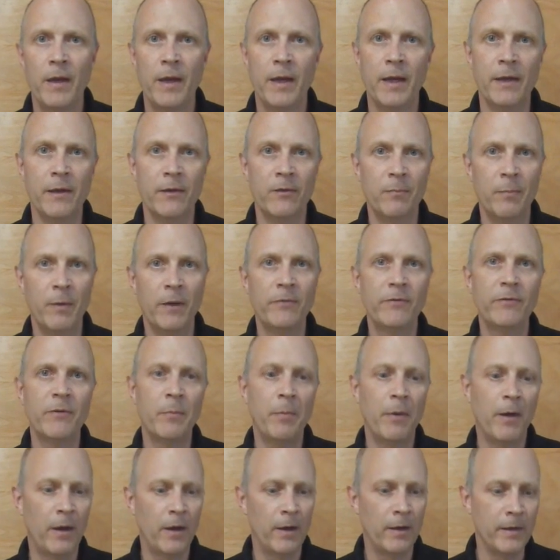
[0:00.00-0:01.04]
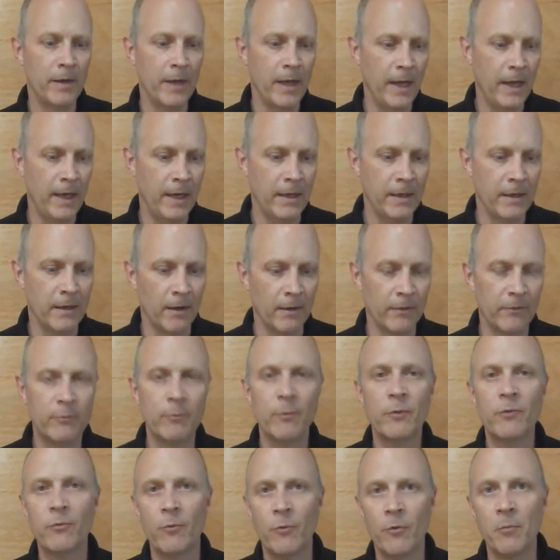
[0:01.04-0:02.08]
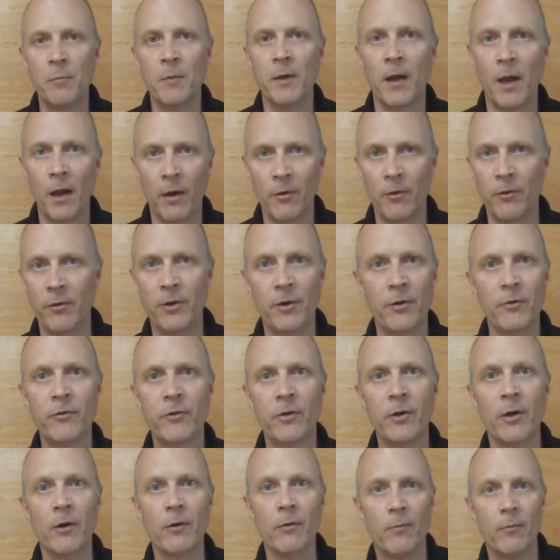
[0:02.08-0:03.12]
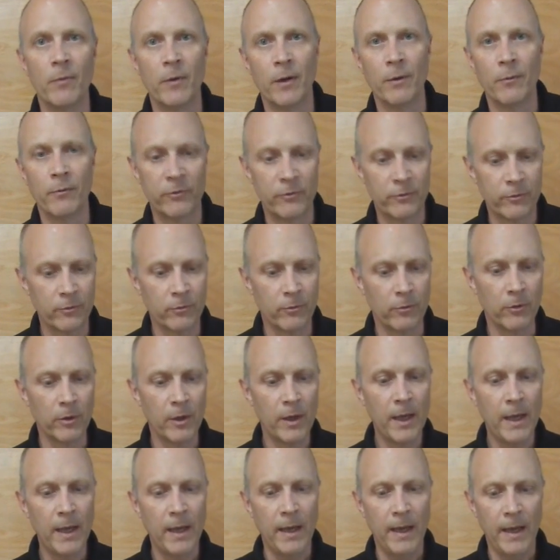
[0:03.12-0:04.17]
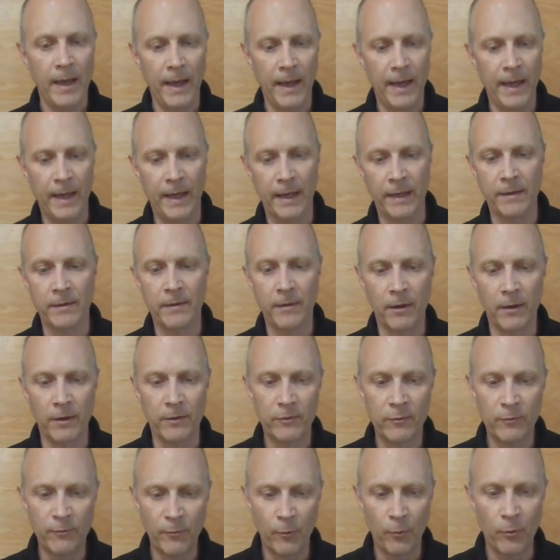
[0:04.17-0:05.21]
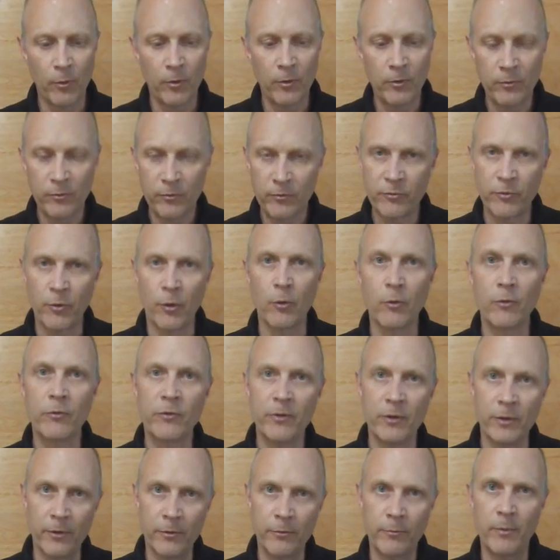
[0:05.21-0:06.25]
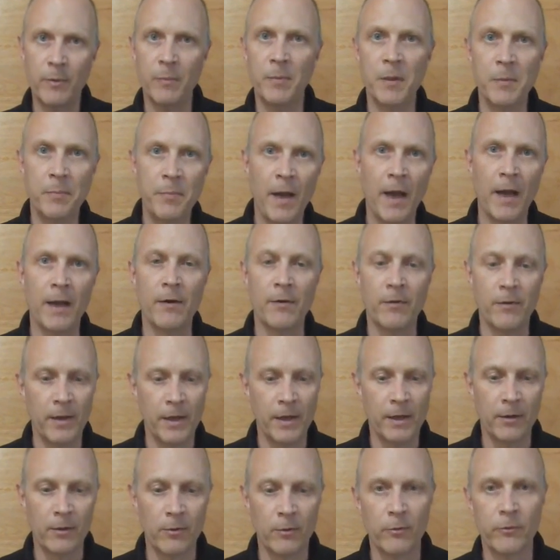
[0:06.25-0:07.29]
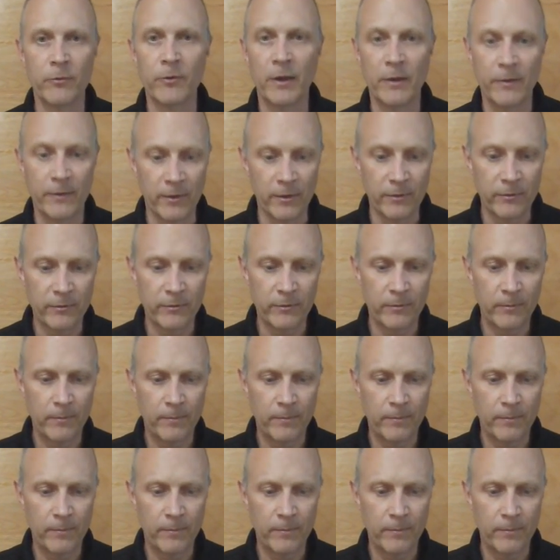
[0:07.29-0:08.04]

And it's based upon a Swiss rudiment I learned years ago when I was in school. And it's 4 strokes in a 3-beat pattern, and it goes like this.